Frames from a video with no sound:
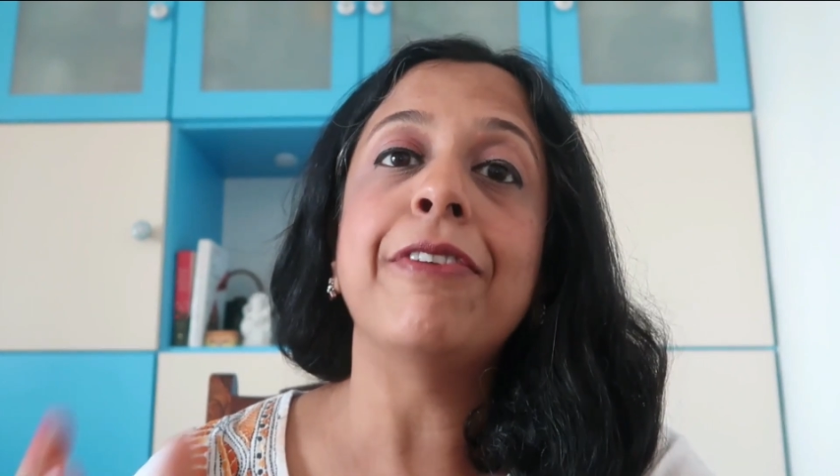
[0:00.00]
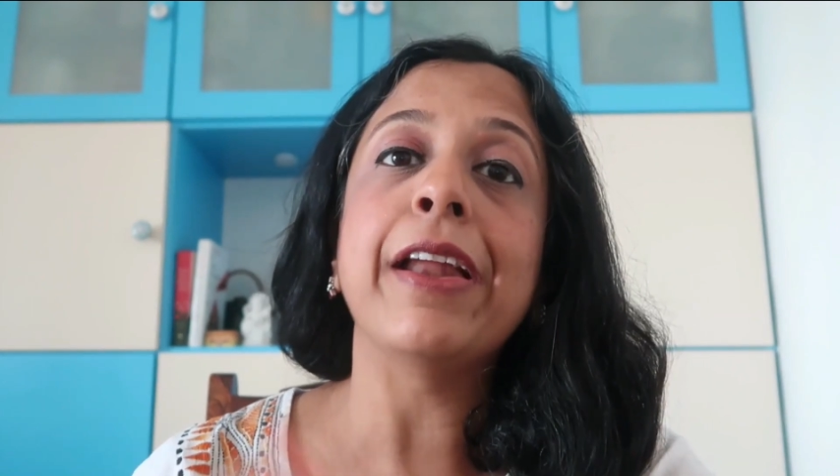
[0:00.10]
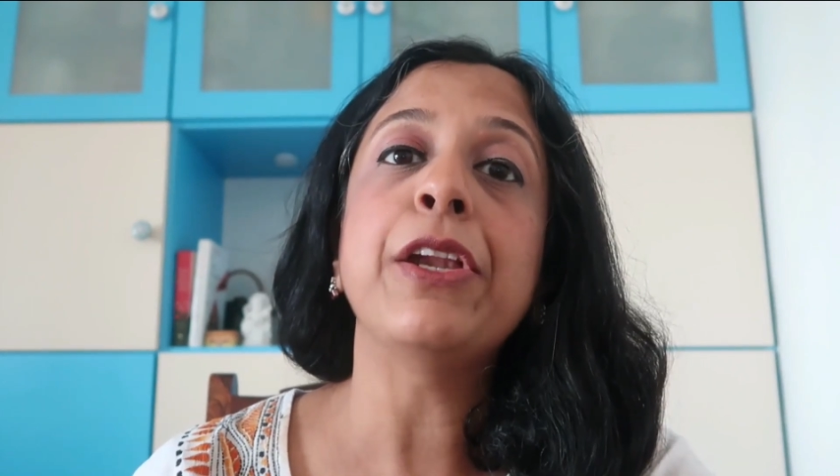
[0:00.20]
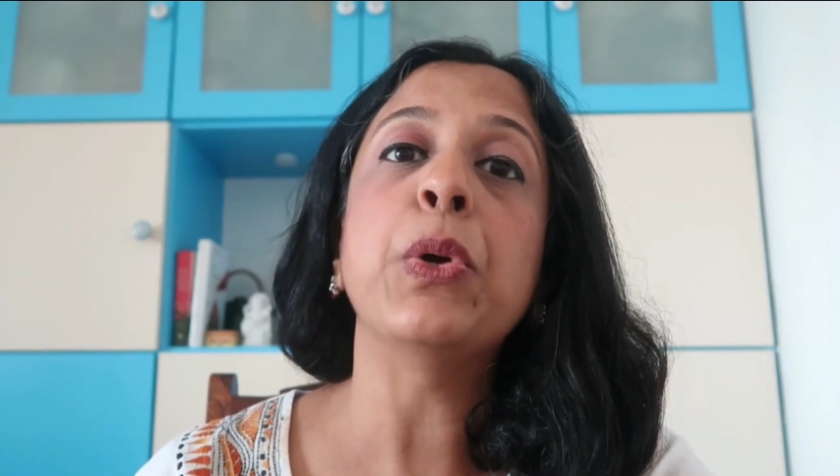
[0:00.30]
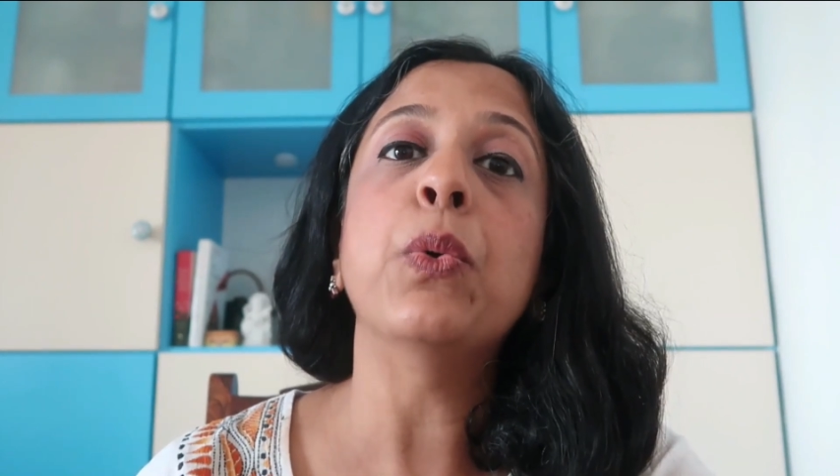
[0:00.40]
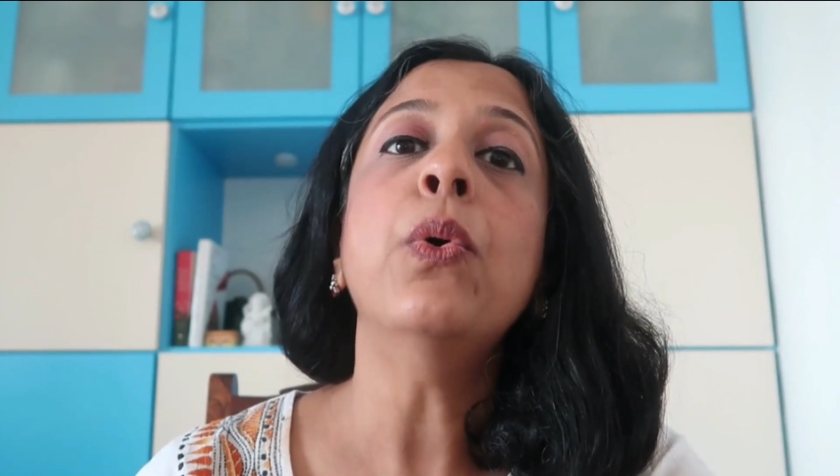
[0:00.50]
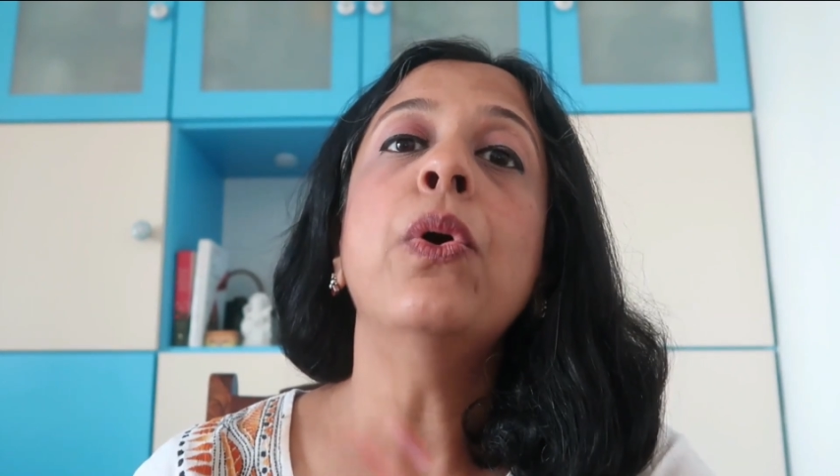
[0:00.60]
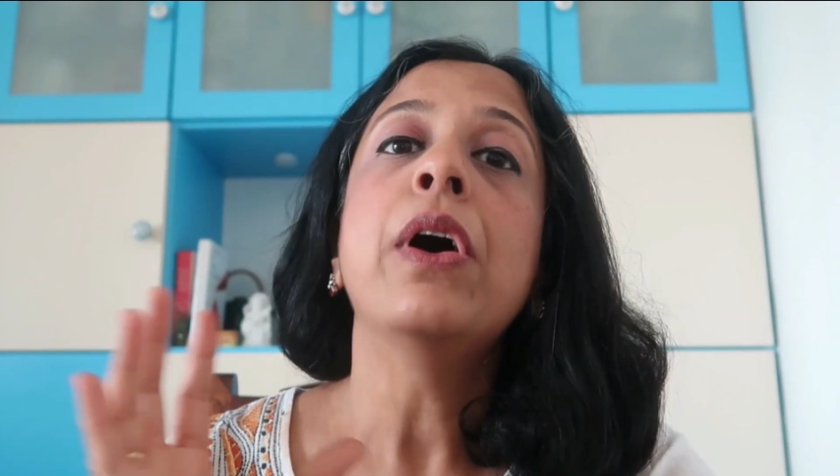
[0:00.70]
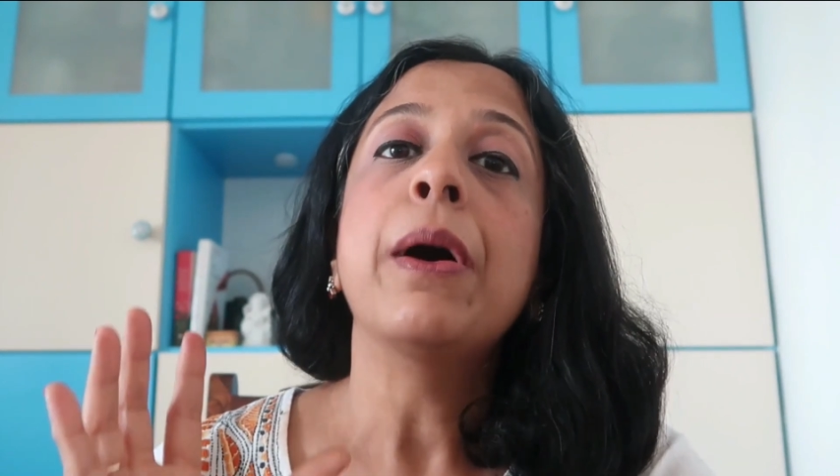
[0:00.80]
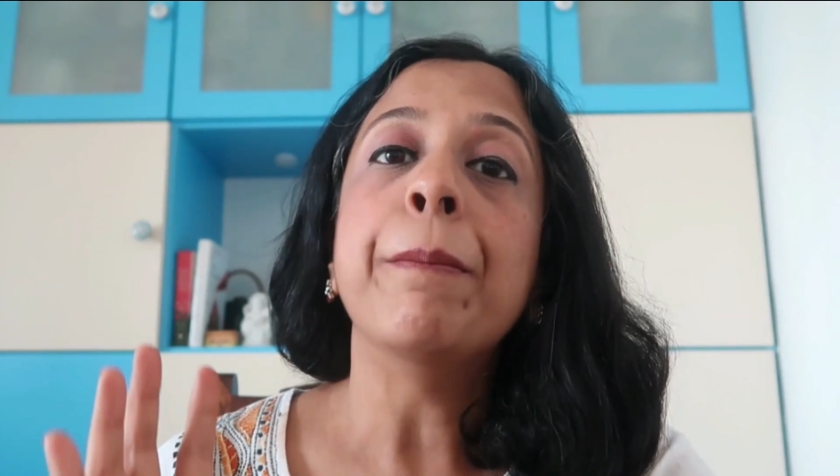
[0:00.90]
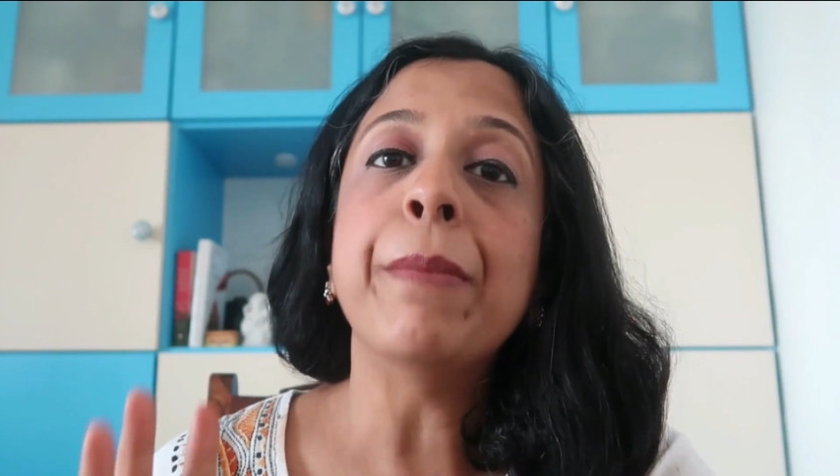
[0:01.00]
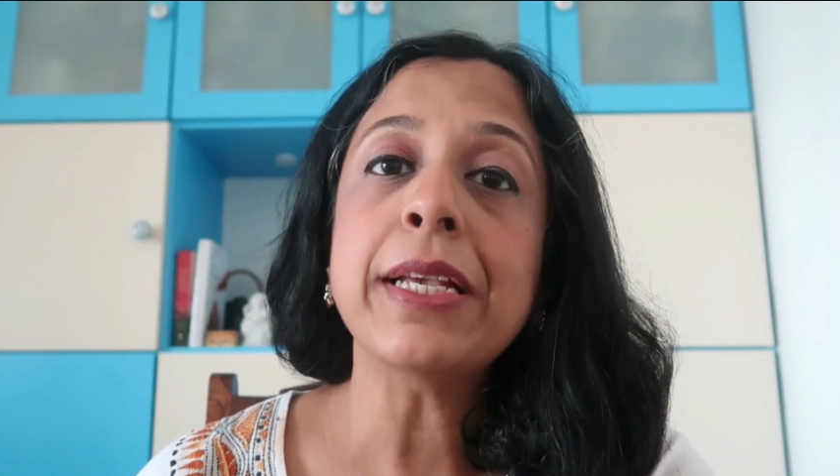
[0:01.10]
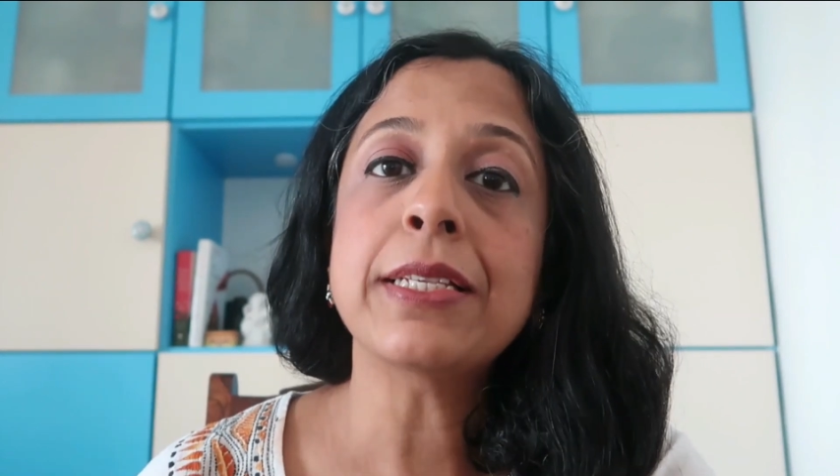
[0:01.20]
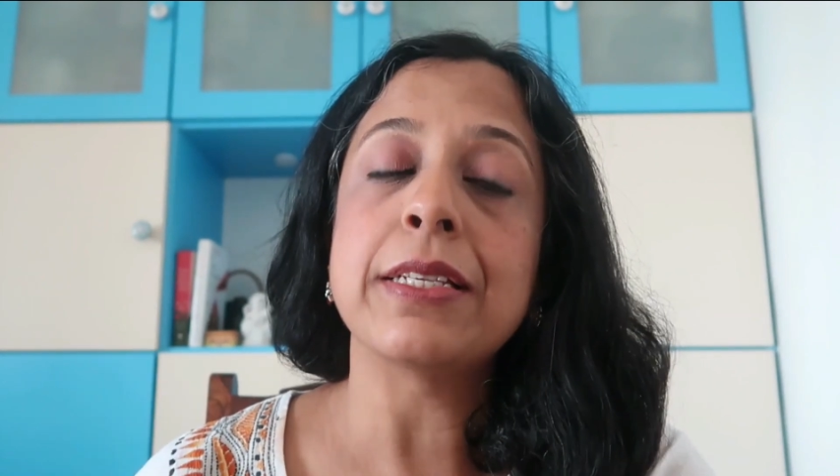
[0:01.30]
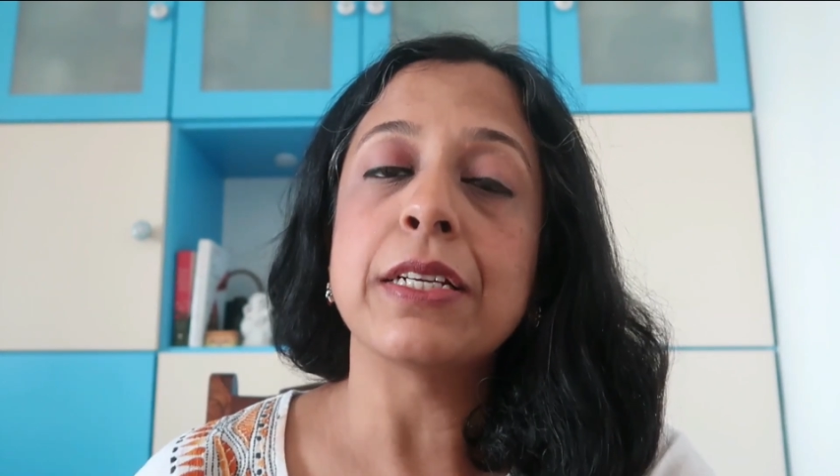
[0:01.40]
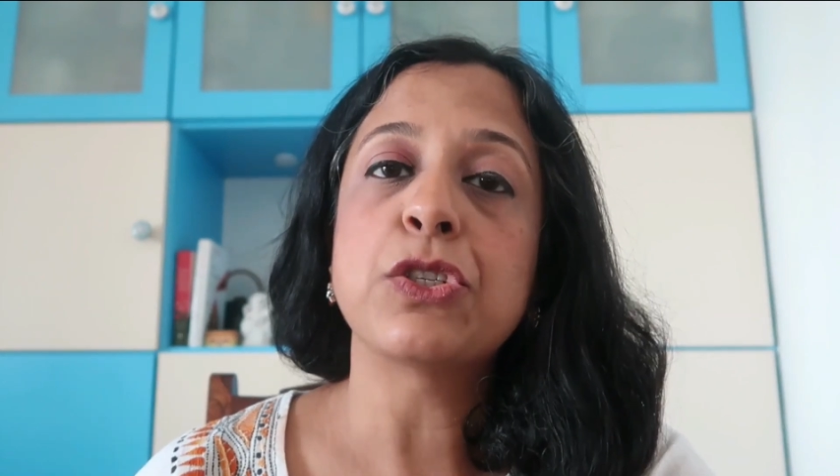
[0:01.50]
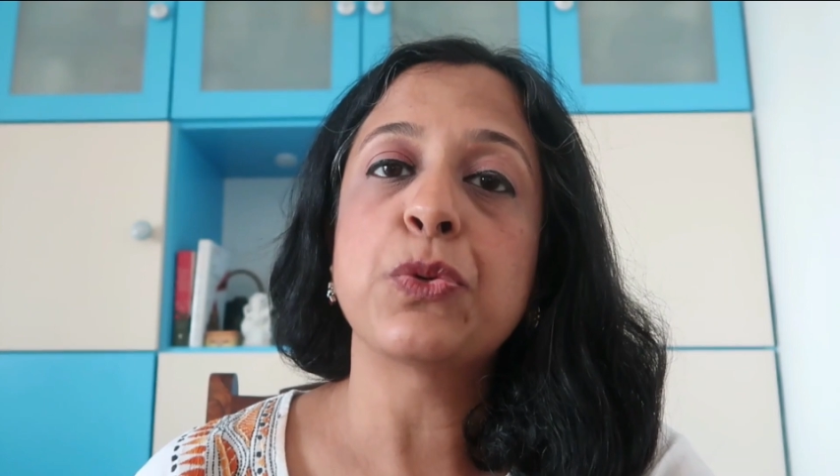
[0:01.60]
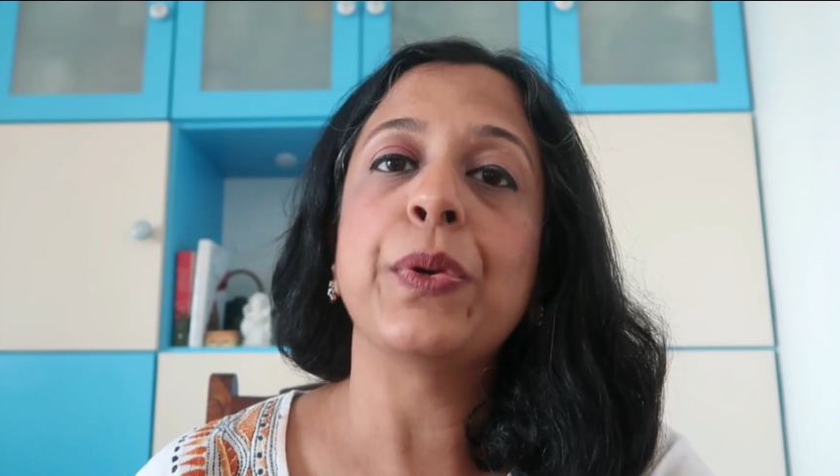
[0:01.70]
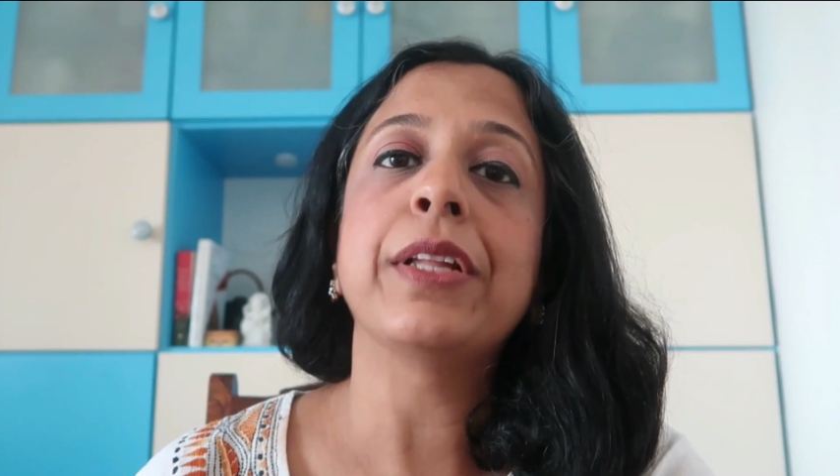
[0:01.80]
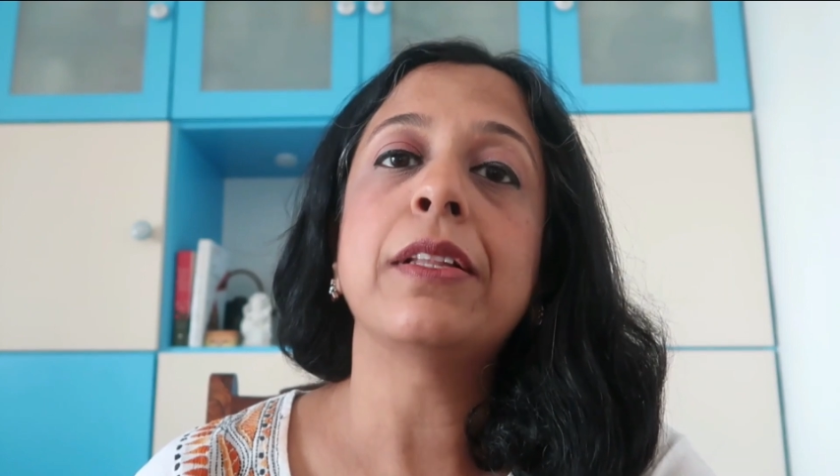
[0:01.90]
when you mix
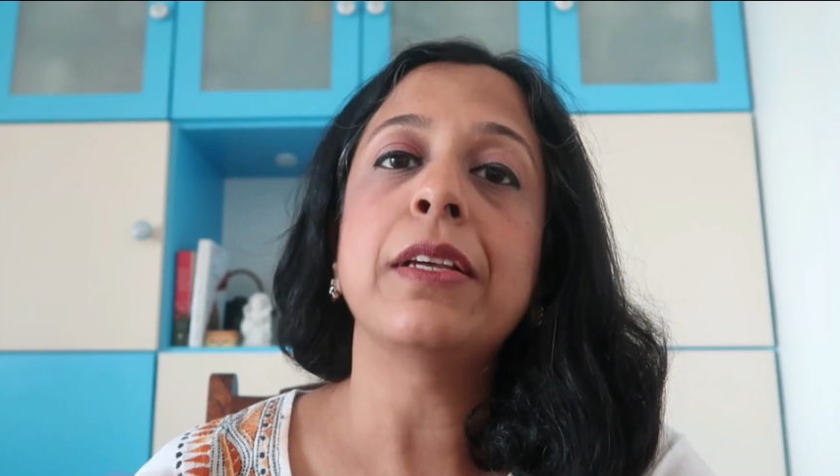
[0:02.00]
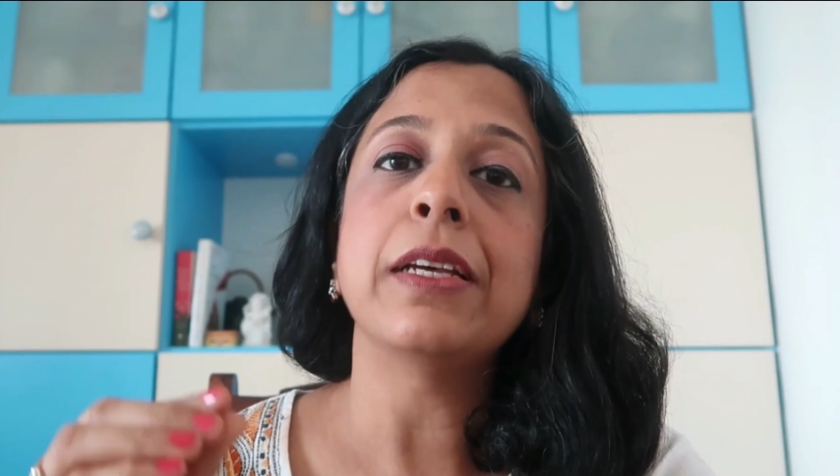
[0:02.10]
it with